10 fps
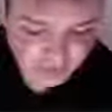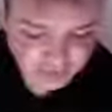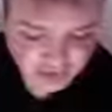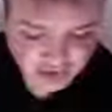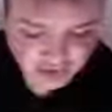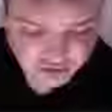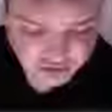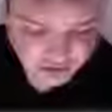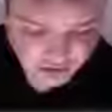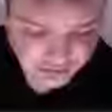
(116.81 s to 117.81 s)
my friends
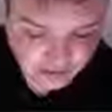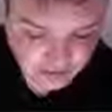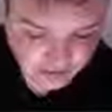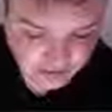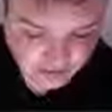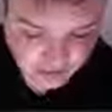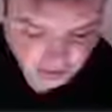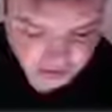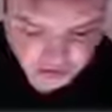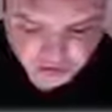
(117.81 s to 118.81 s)
are doing, and that sort of
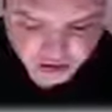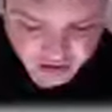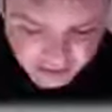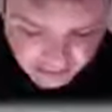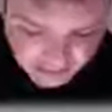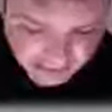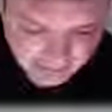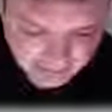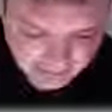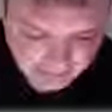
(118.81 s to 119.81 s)
thing. Use that a
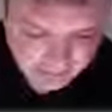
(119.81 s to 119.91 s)
lot.